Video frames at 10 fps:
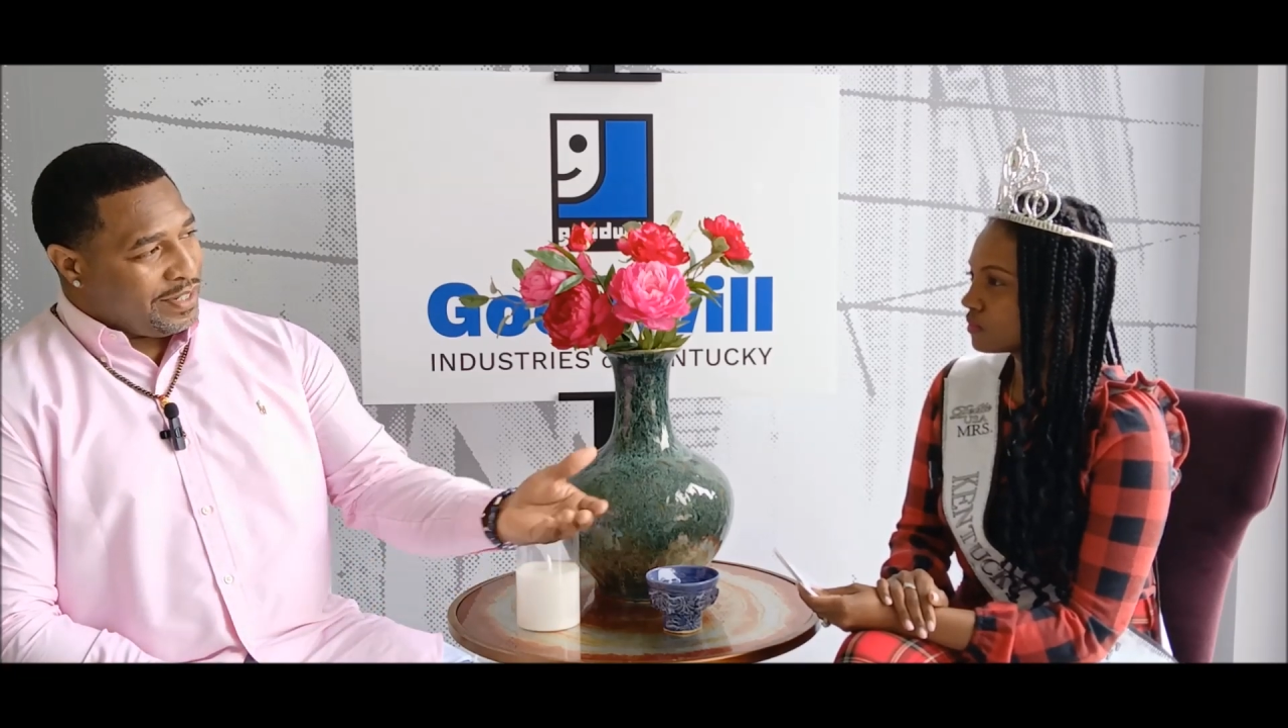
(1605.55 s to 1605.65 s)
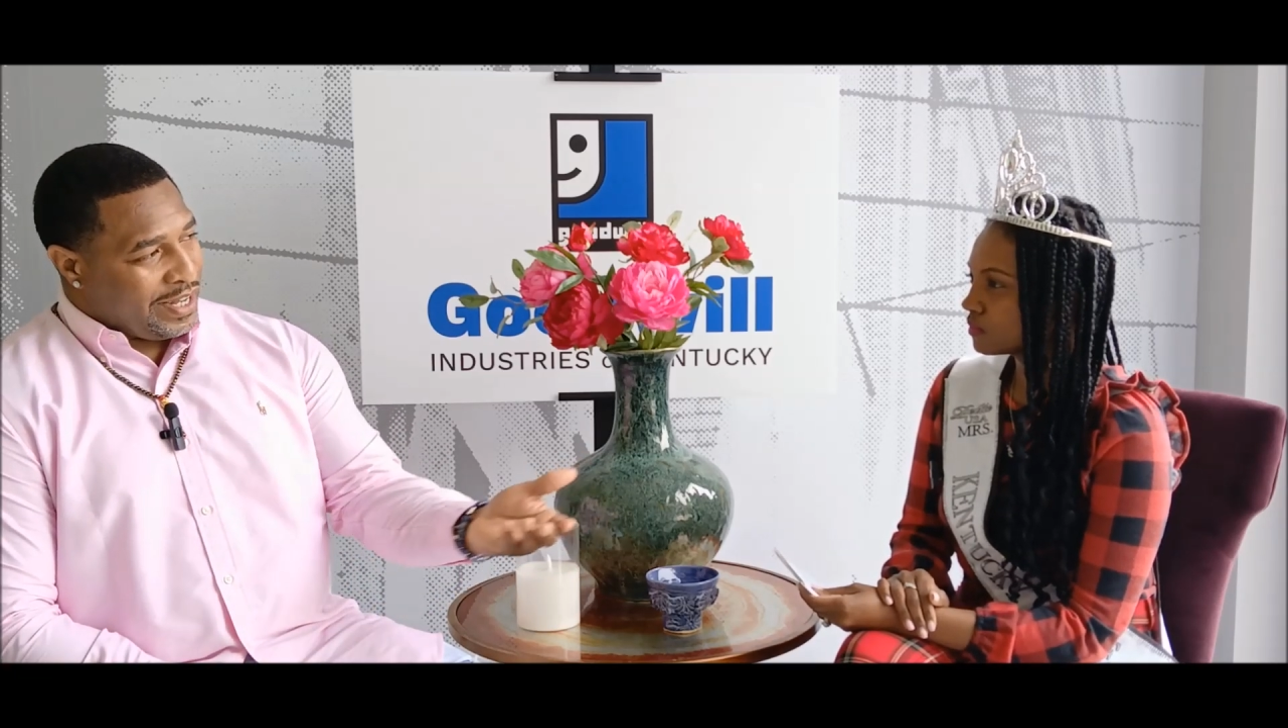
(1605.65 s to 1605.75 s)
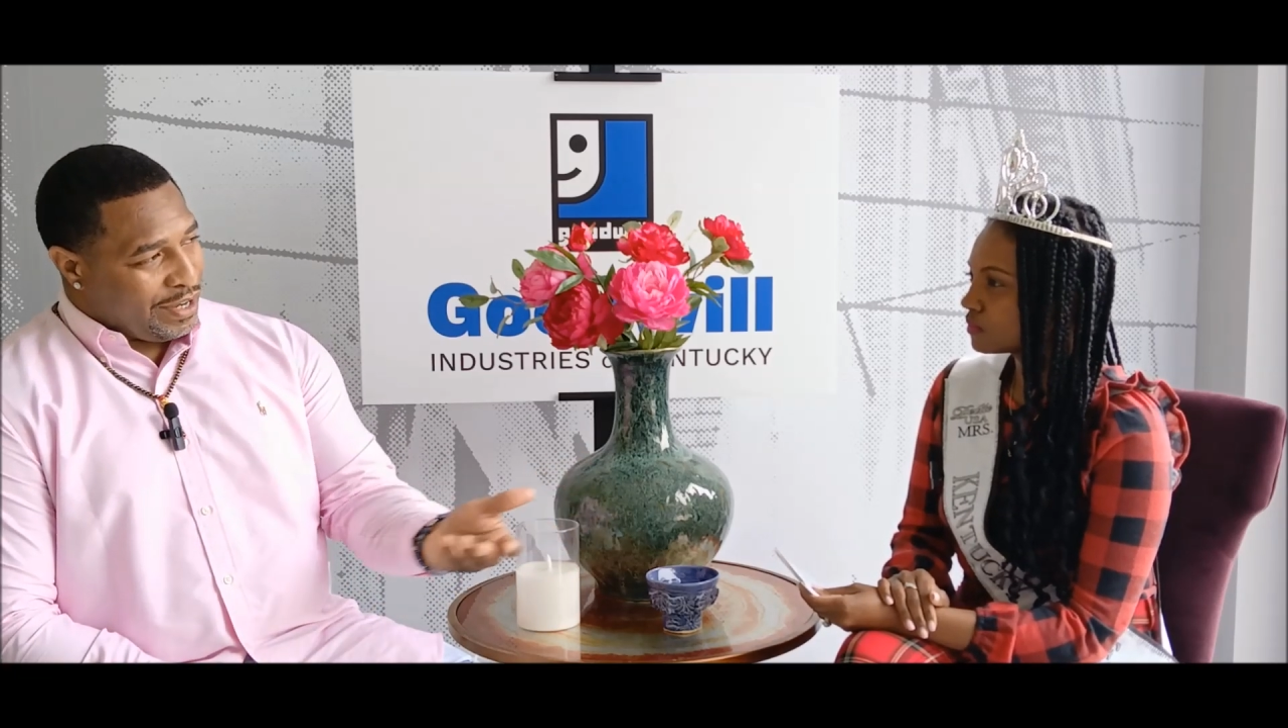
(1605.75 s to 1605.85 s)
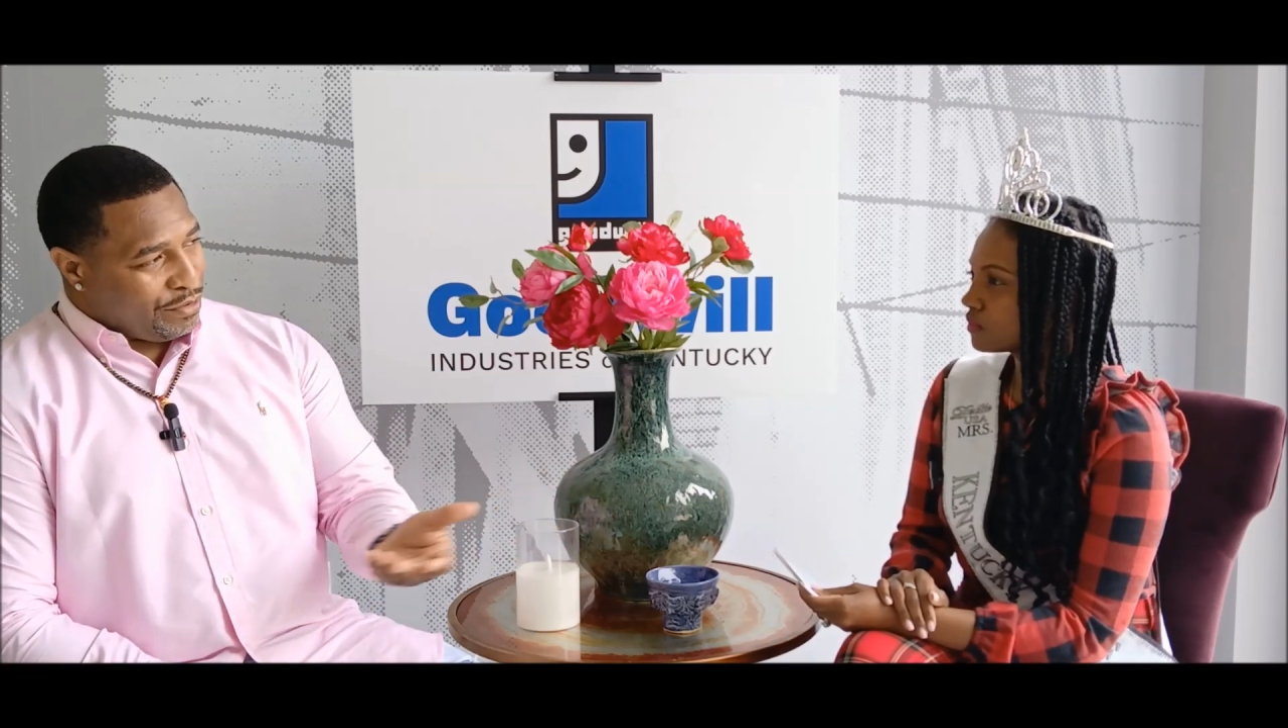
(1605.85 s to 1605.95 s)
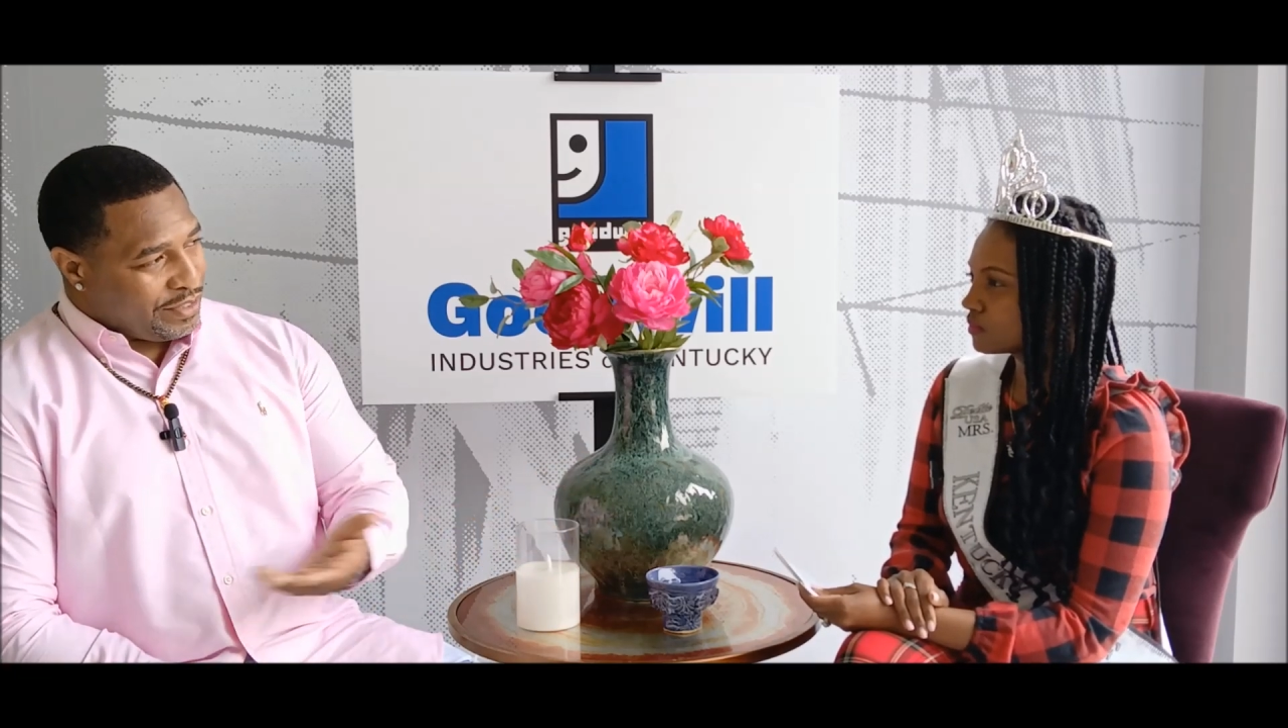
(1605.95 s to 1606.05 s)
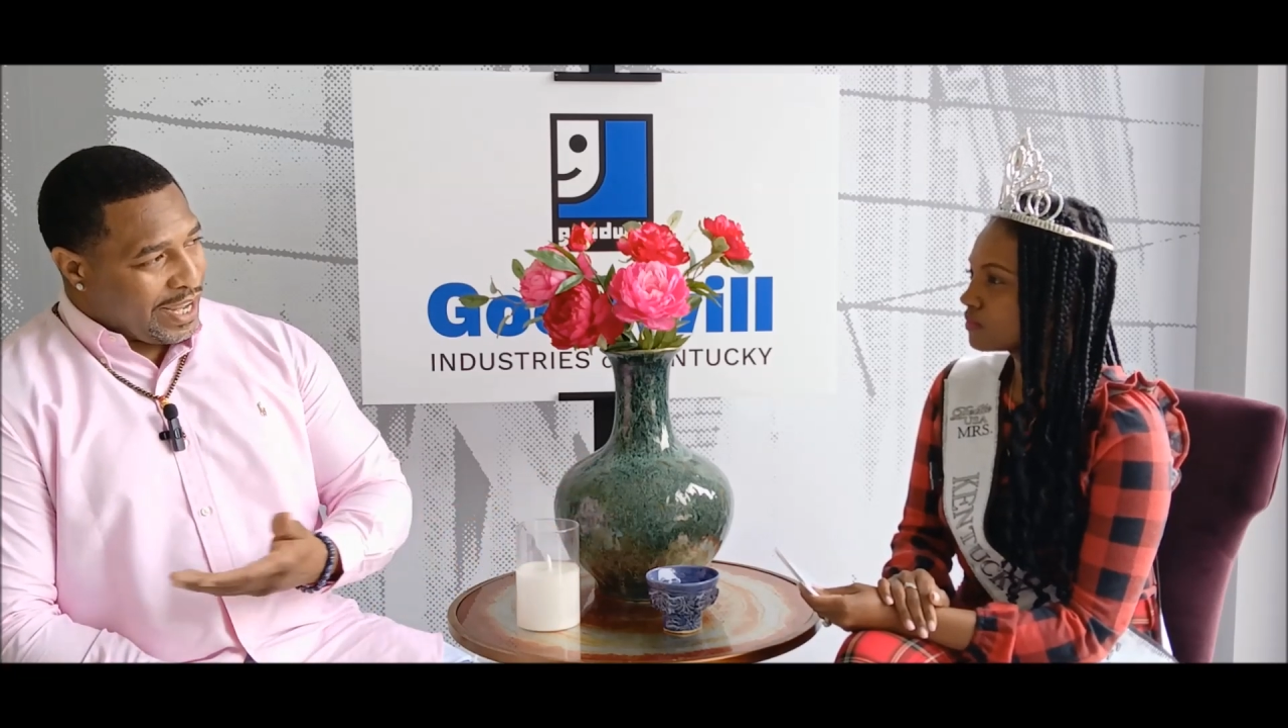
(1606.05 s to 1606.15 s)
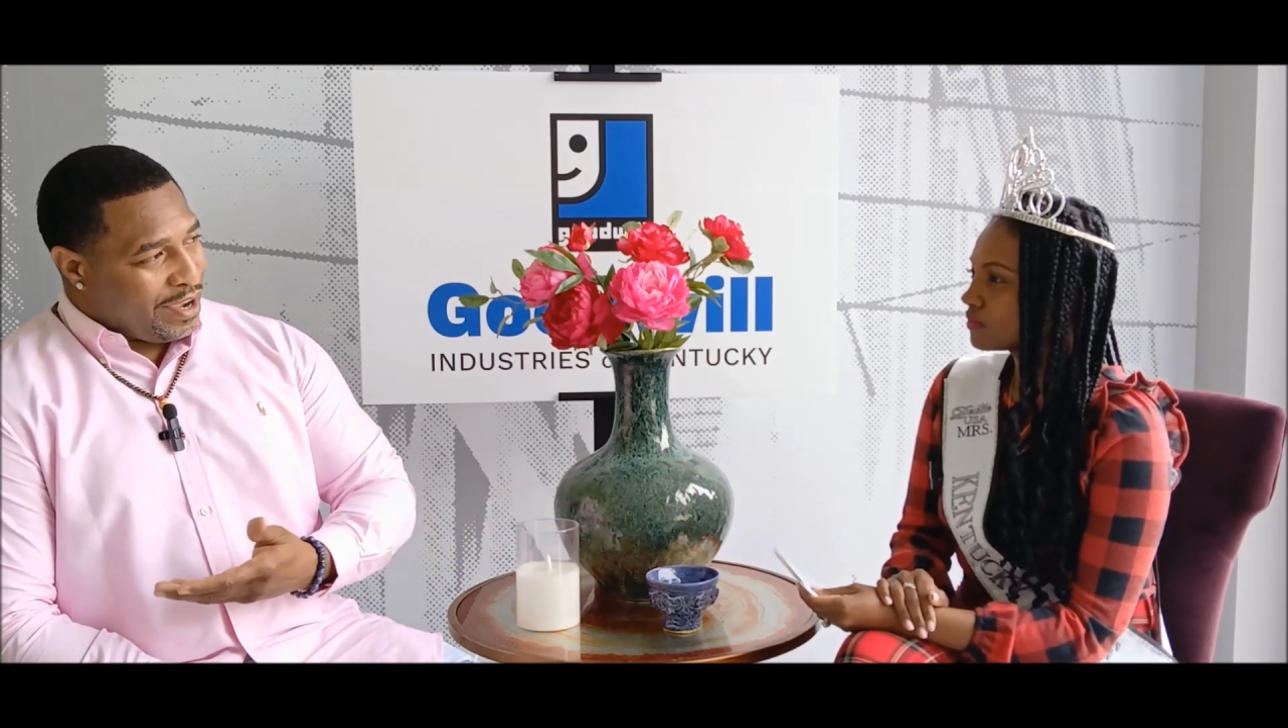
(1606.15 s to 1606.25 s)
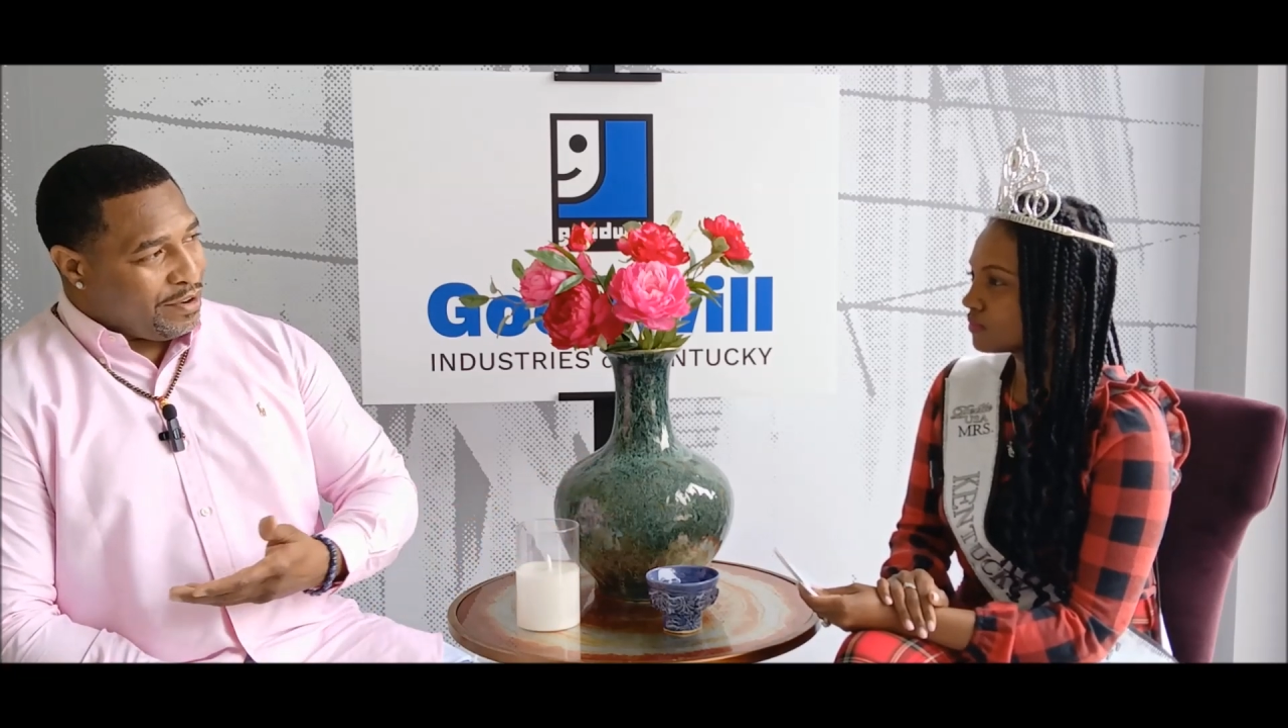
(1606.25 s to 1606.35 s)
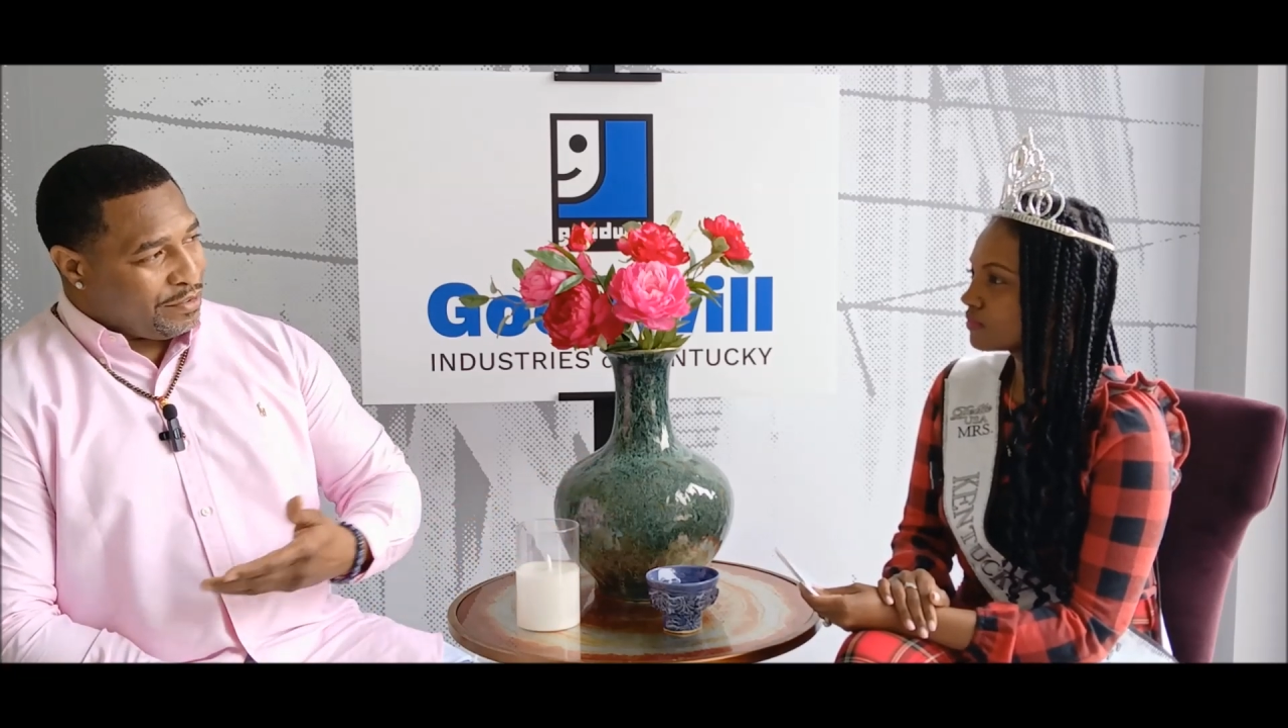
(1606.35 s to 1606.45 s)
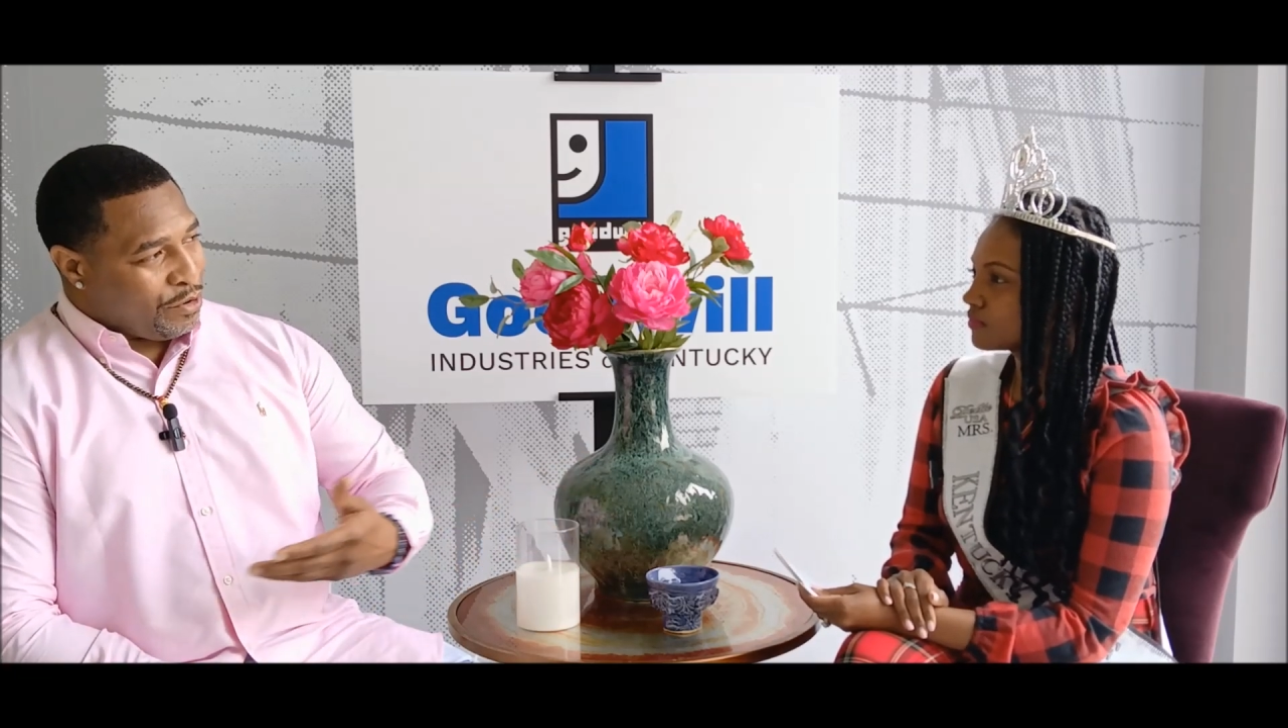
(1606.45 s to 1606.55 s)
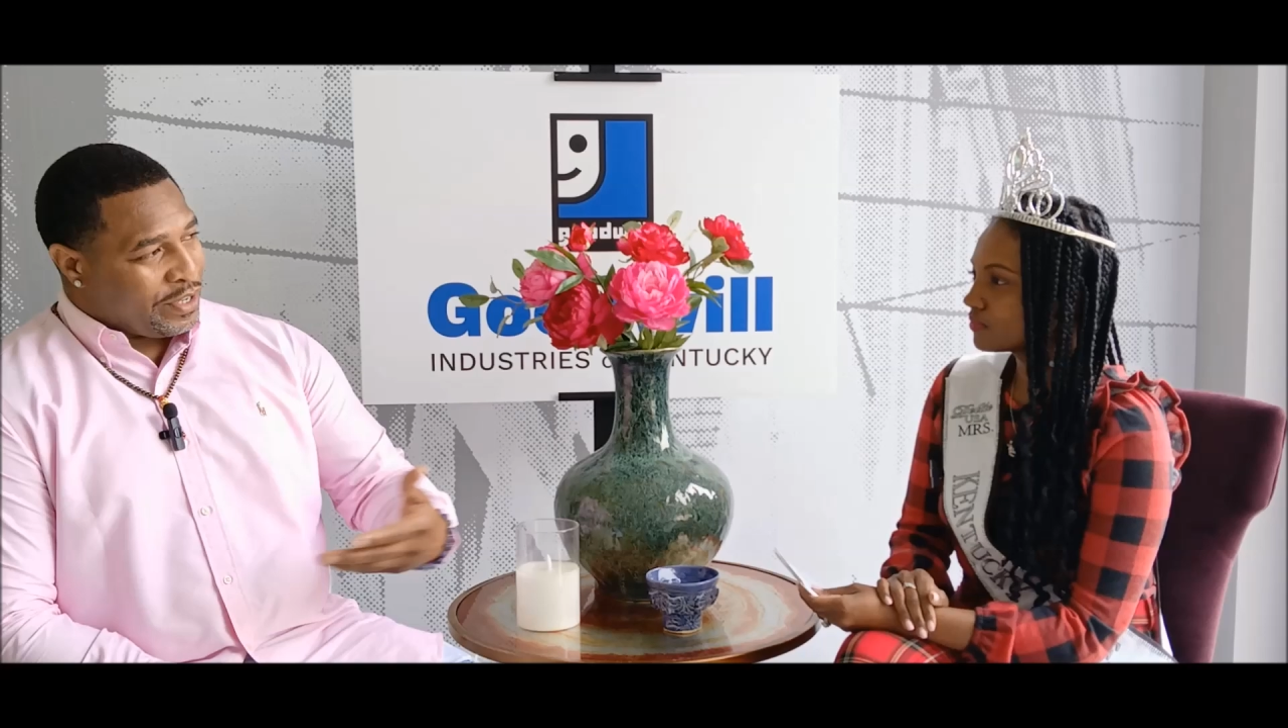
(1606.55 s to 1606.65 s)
nailed down